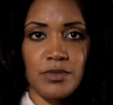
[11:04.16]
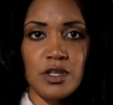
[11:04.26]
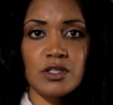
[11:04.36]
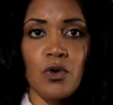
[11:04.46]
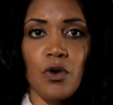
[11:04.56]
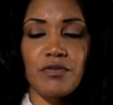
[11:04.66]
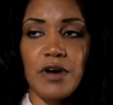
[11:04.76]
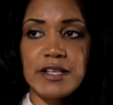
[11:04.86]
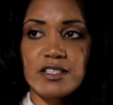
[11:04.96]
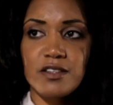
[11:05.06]
this court
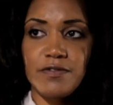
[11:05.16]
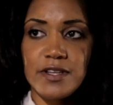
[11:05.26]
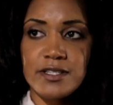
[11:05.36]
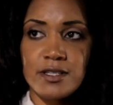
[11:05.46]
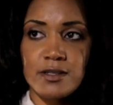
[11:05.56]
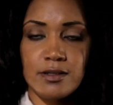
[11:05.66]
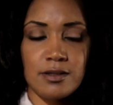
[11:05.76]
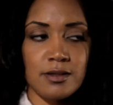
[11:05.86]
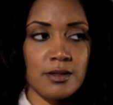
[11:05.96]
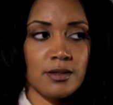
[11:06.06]
finds the defendant
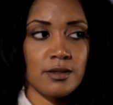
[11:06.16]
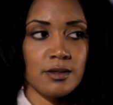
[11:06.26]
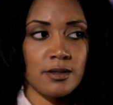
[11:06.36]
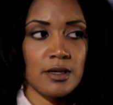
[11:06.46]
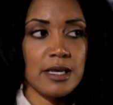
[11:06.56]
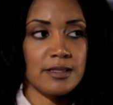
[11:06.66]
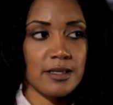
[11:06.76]
as